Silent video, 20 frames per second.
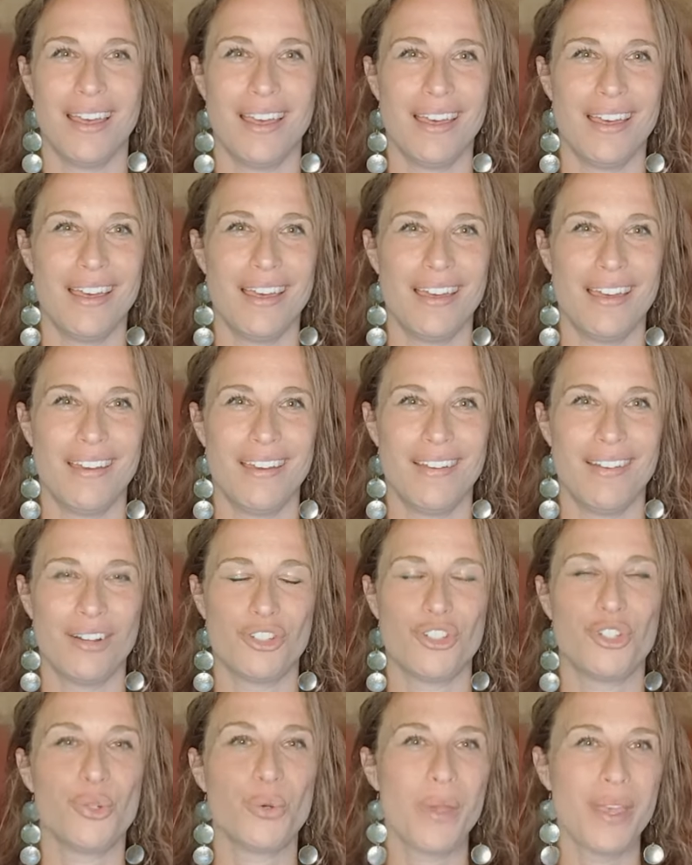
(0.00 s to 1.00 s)

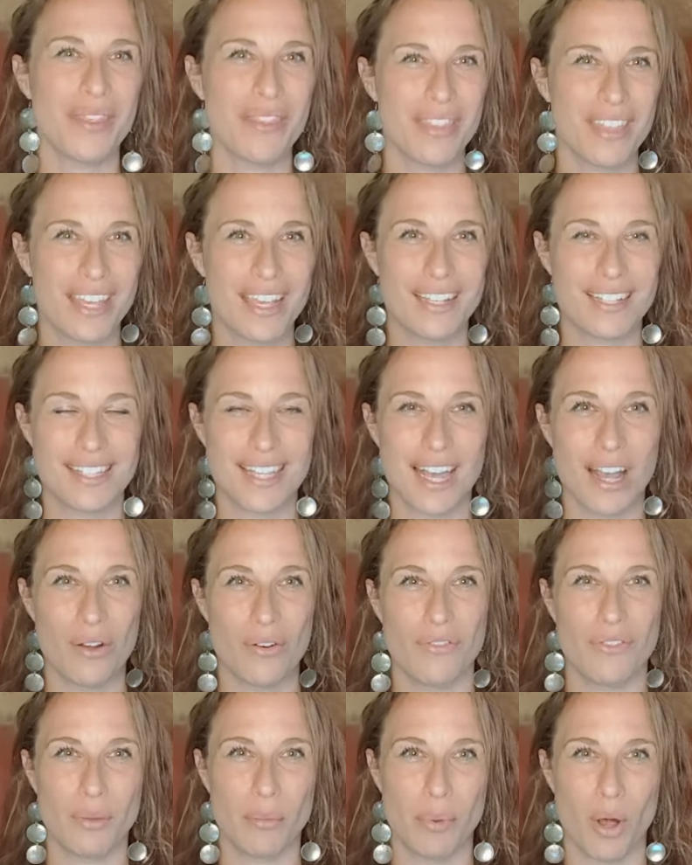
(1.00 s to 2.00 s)
doing things
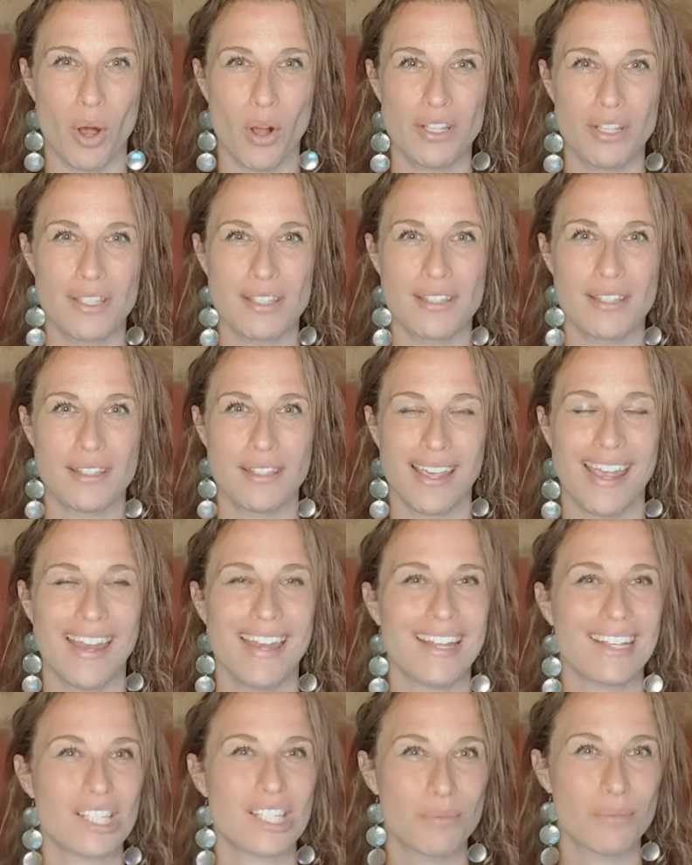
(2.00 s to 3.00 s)
out of the box
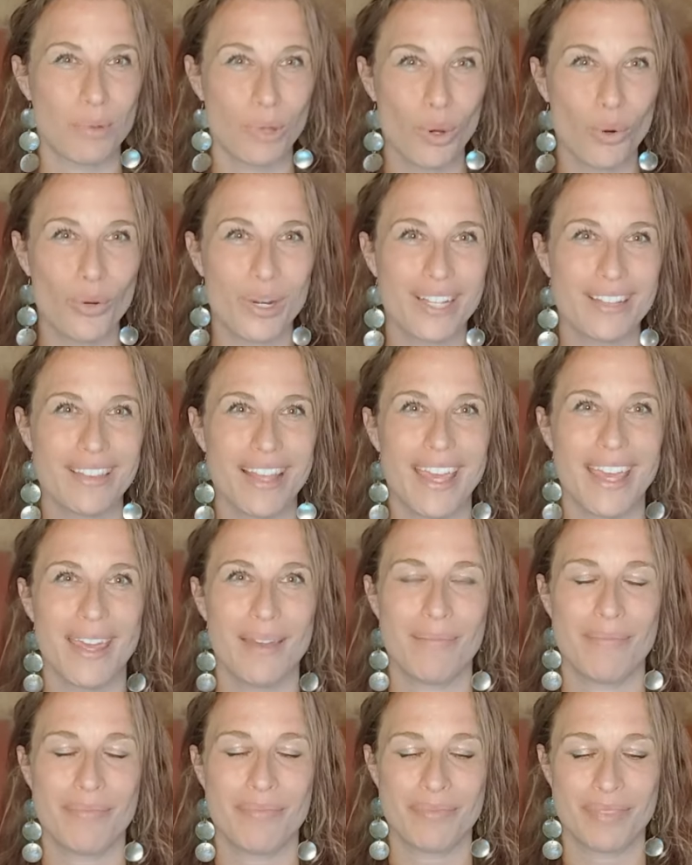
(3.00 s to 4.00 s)
and exploring
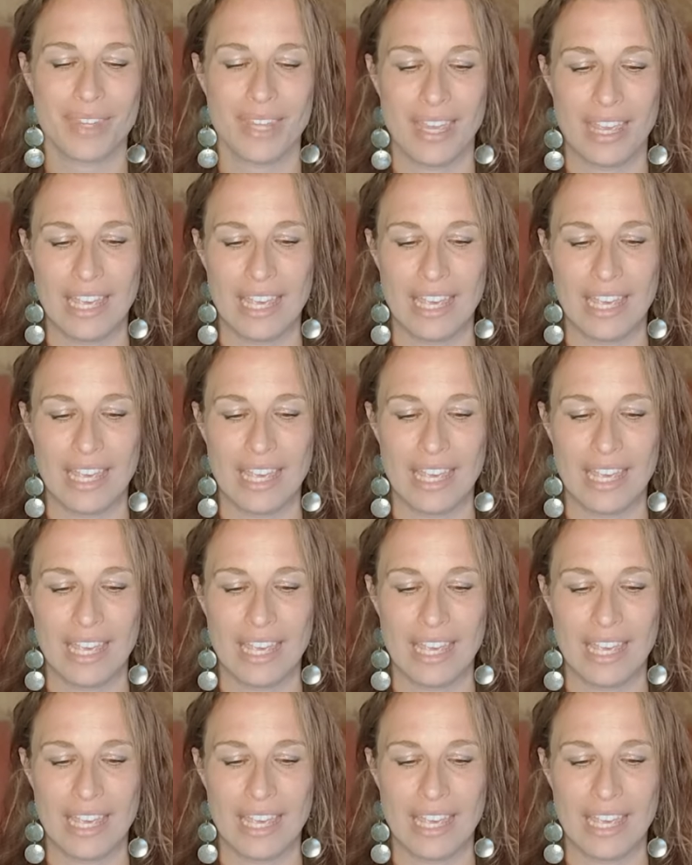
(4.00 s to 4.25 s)
them,